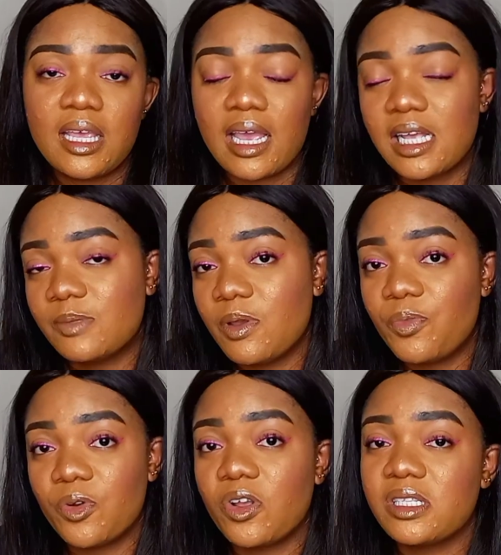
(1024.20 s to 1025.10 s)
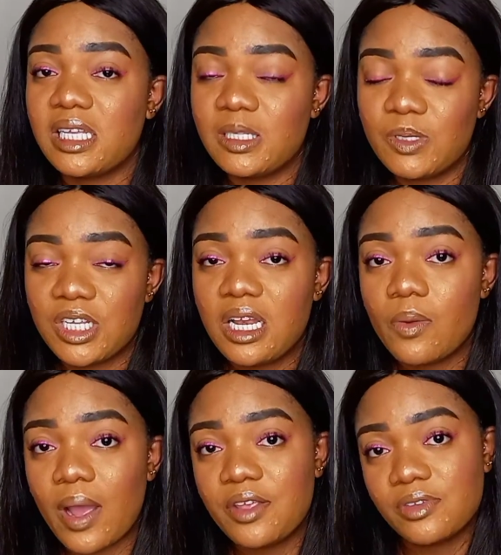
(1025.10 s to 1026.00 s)
enhancement products, especially
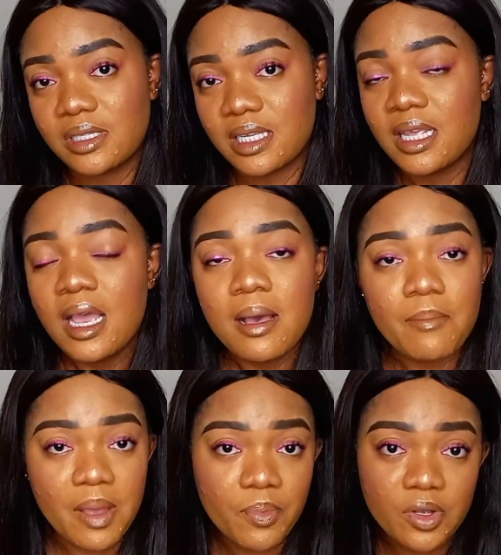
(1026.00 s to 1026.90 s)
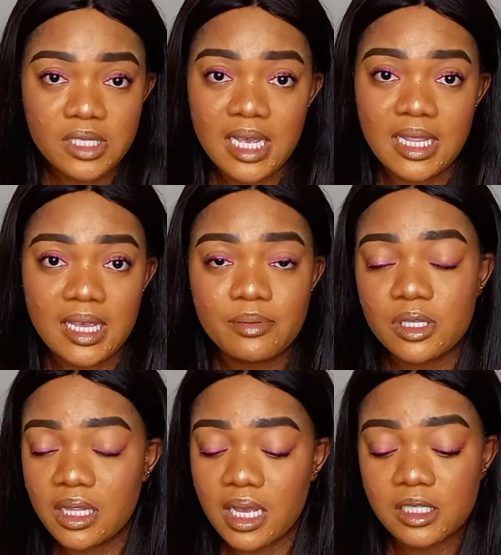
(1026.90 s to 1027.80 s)
while using my butt and hips
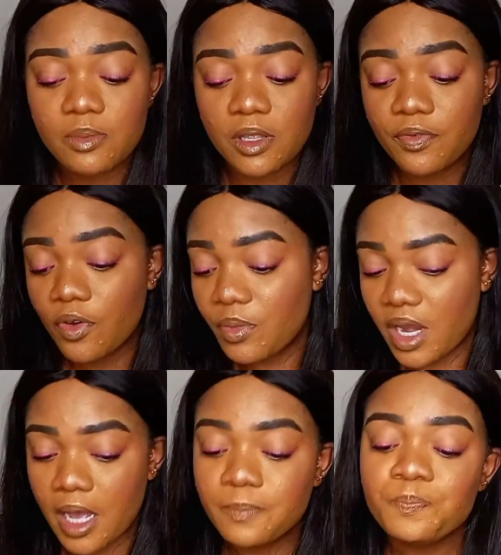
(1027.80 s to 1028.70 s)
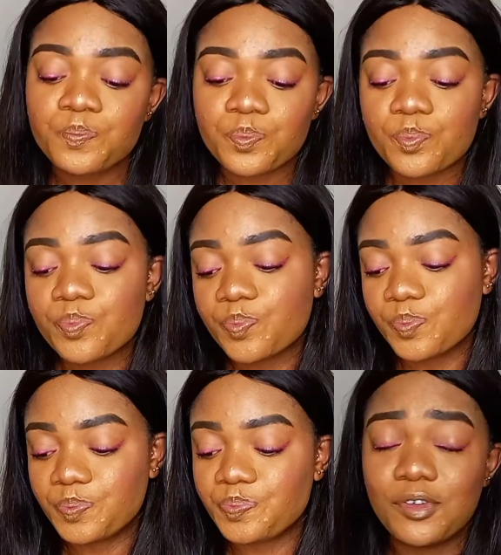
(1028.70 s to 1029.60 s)
enhancement formula.
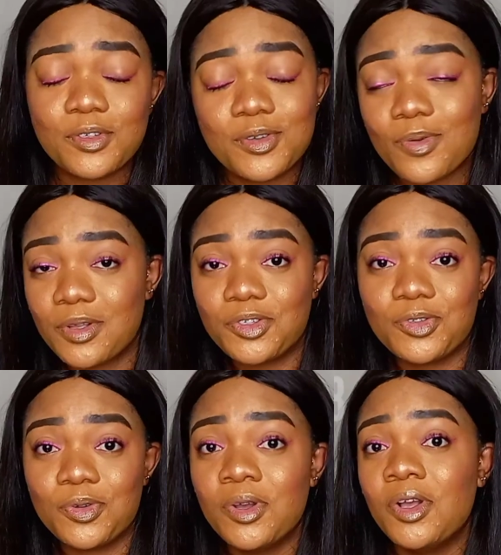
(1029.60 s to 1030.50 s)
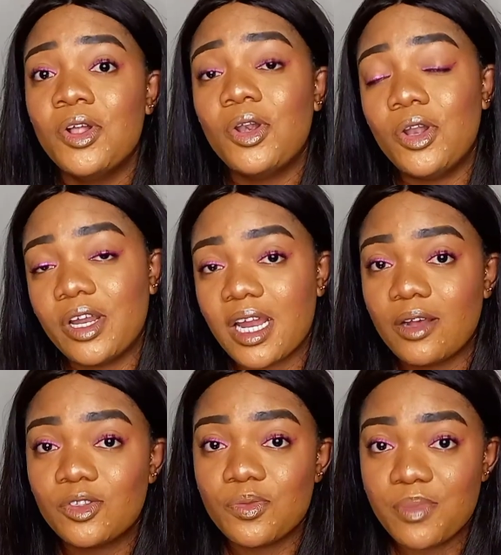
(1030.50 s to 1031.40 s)
For those who want to learn how
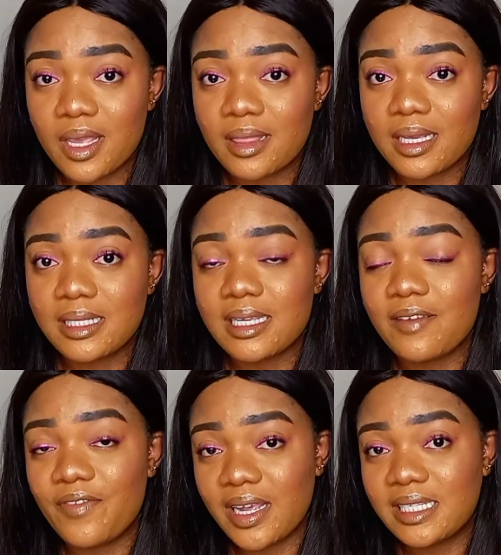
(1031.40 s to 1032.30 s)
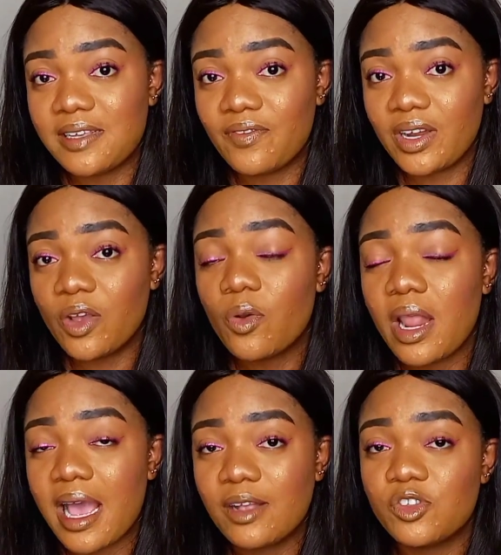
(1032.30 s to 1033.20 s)
to make this effectively, who
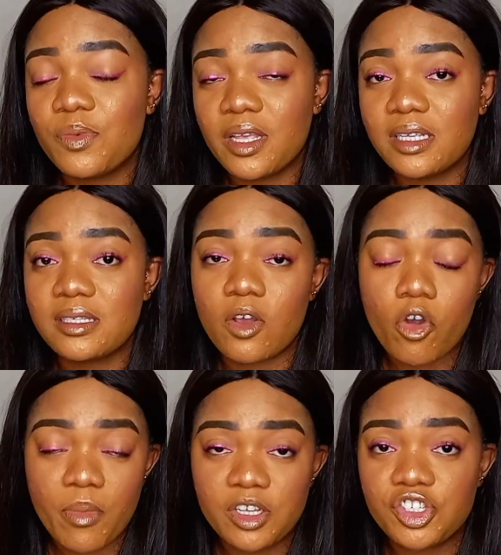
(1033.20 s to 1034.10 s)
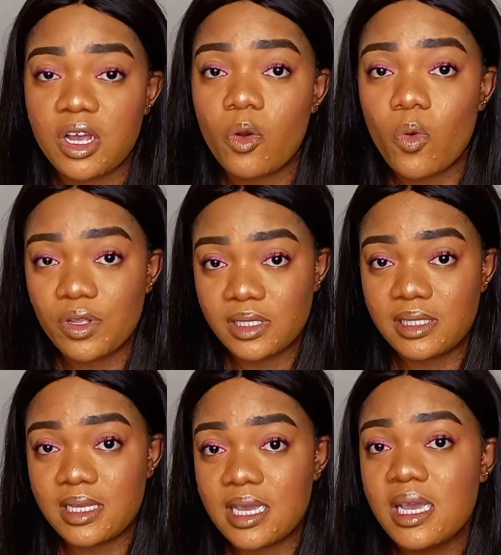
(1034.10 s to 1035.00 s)
learn how to make this in commercial
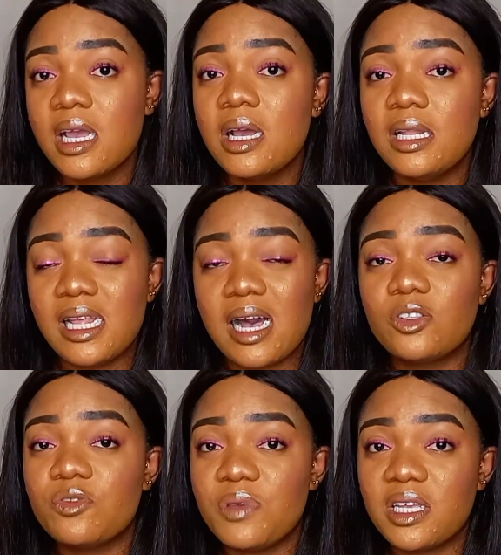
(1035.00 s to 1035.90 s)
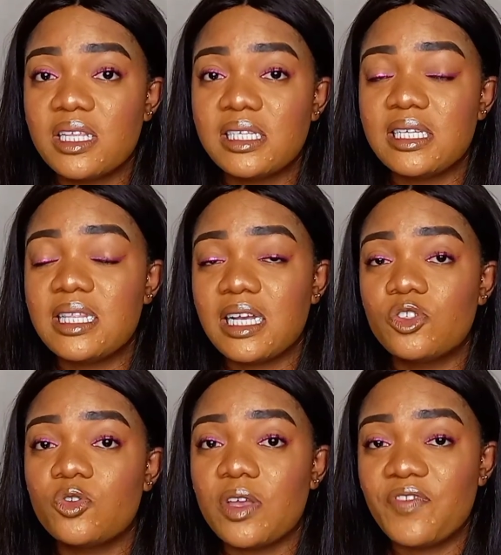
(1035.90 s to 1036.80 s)
quantity, learn how to make this either
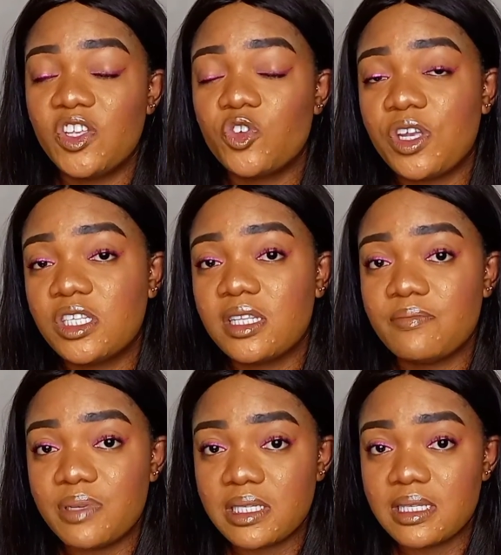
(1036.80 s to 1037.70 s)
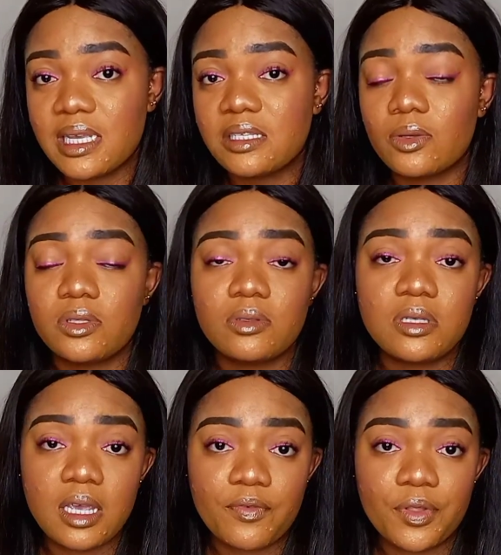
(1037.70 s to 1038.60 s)
to venture into the business or to
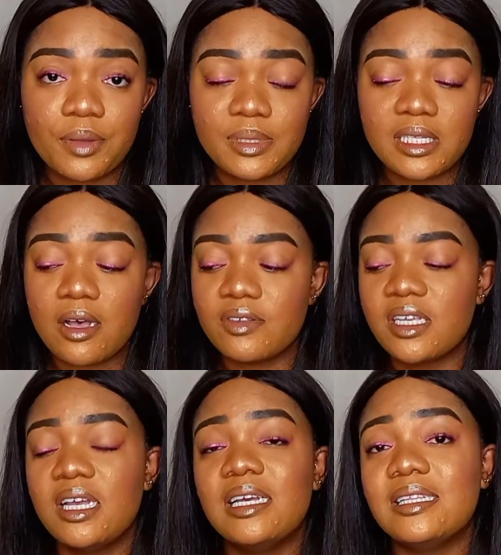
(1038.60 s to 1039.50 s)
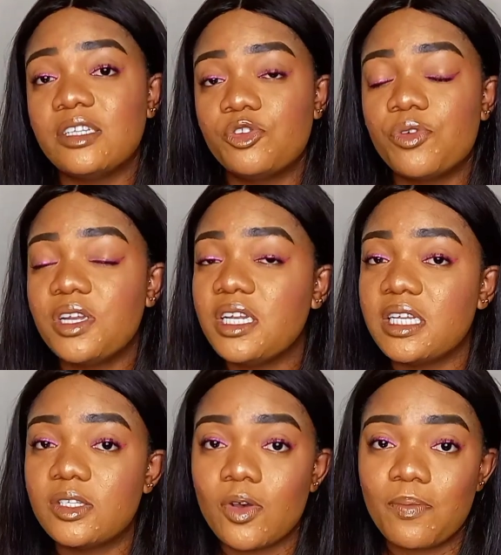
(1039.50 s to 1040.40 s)
take for themselves, the training
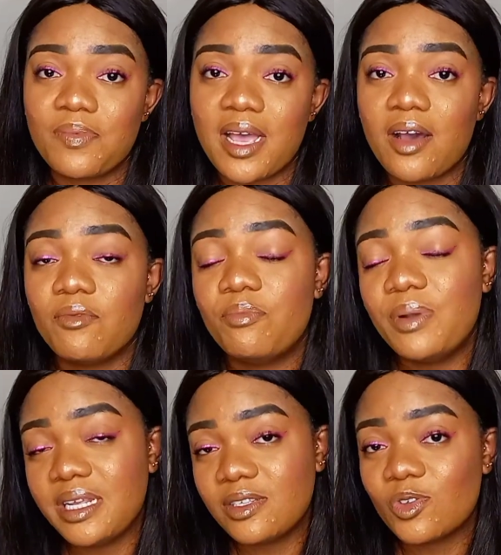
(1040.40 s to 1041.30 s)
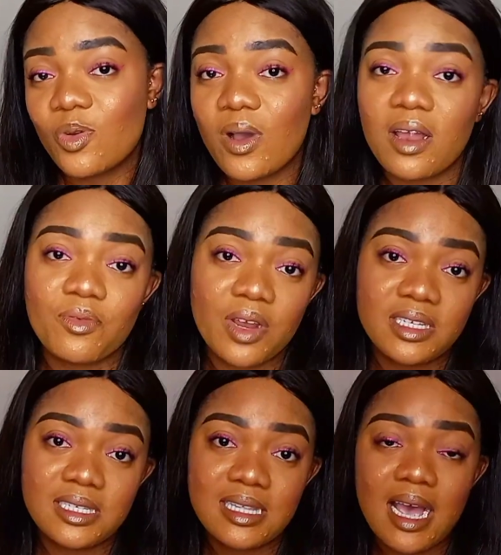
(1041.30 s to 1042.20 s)
is up now. Please go and
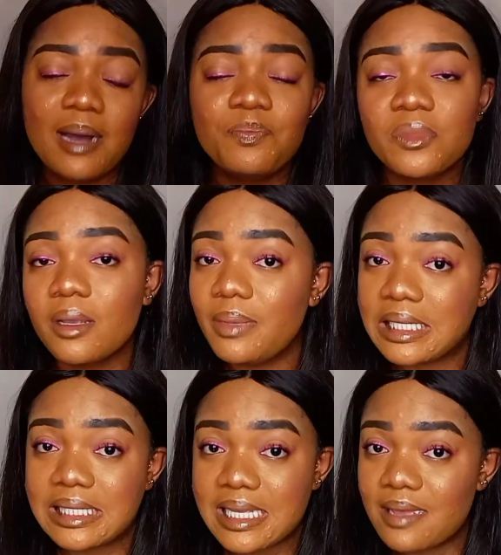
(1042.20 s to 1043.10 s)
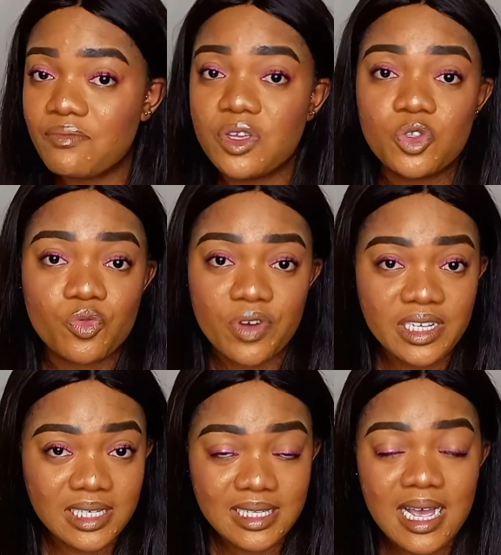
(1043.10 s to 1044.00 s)
register. Please DM me to
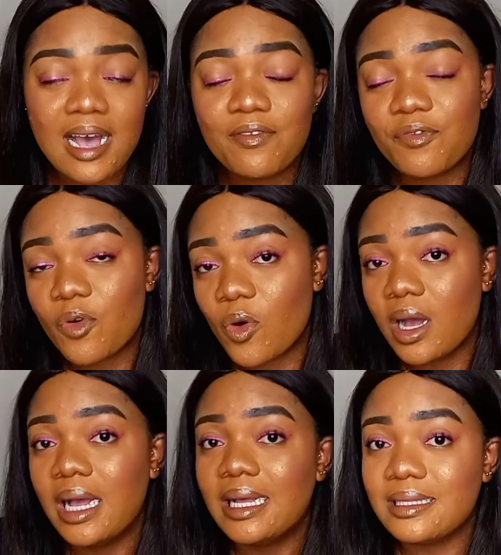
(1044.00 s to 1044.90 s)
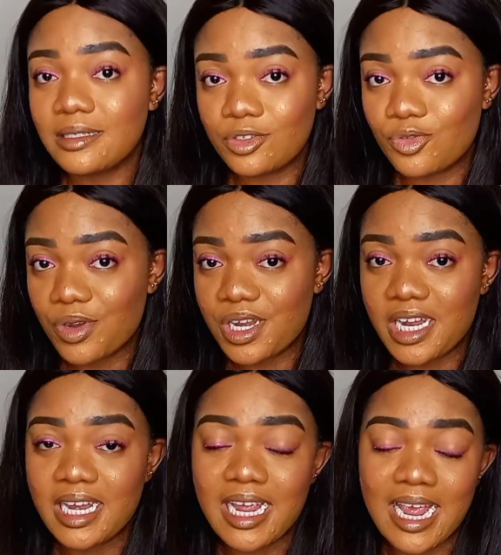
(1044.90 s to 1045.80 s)
register for this
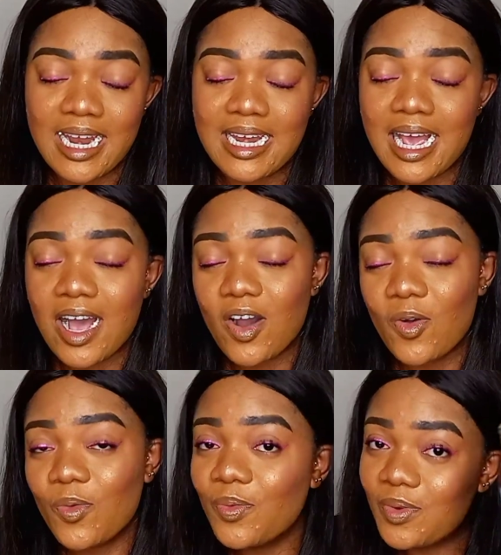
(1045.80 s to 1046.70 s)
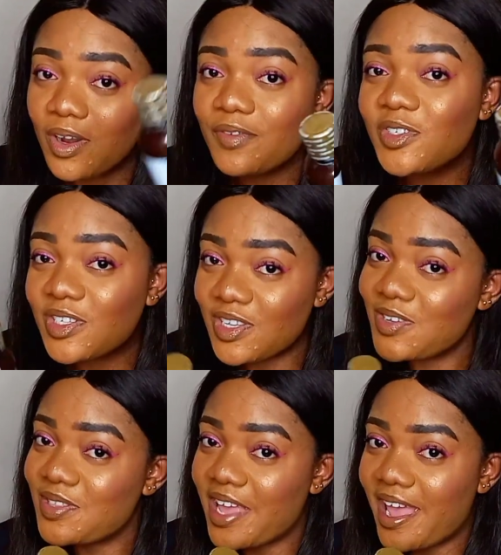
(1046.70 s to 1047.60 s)
training, and I'll love to see you
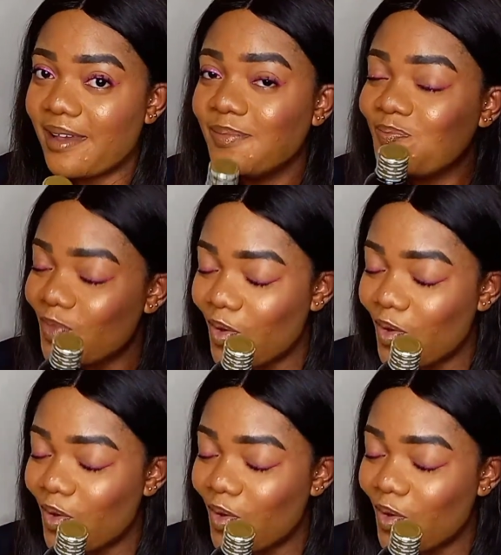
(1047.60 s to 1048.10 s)
there. All